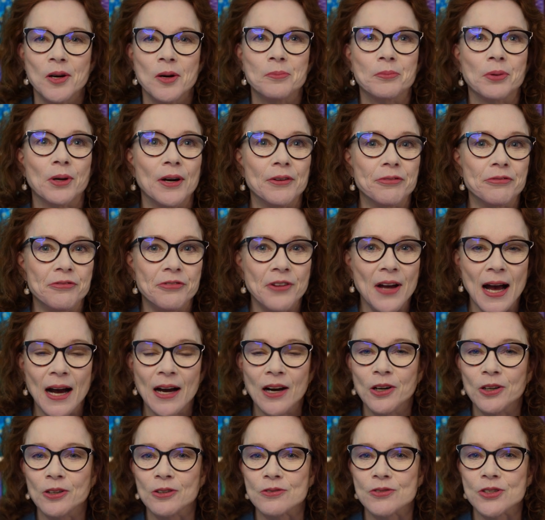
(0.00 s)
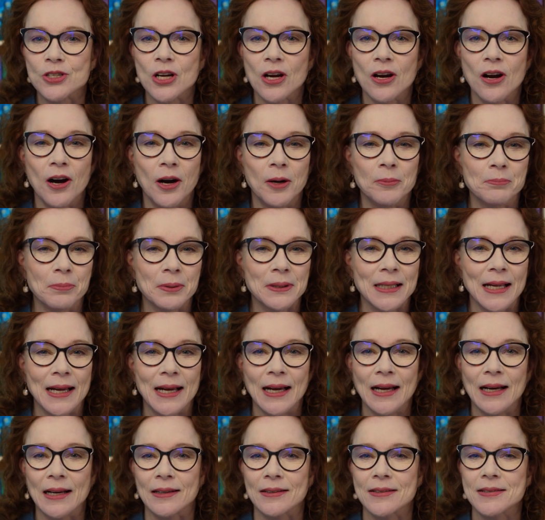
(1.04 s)
profound,
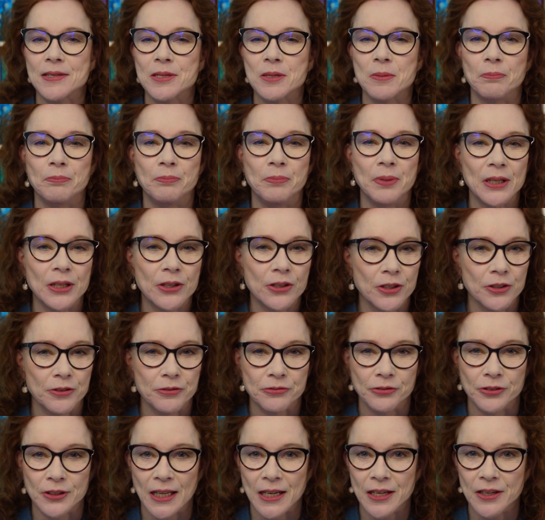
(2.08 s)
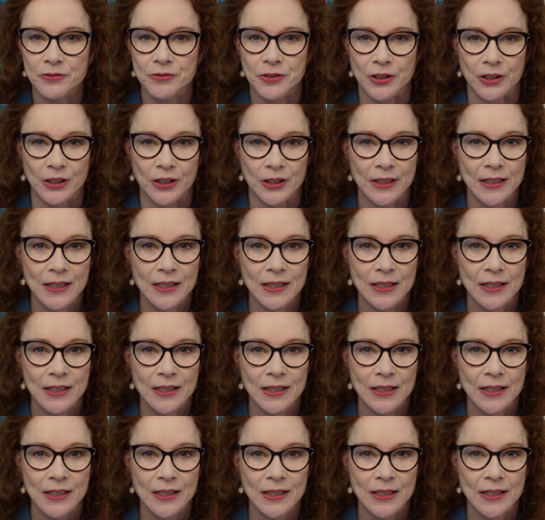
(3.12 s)
complex, bitter flavor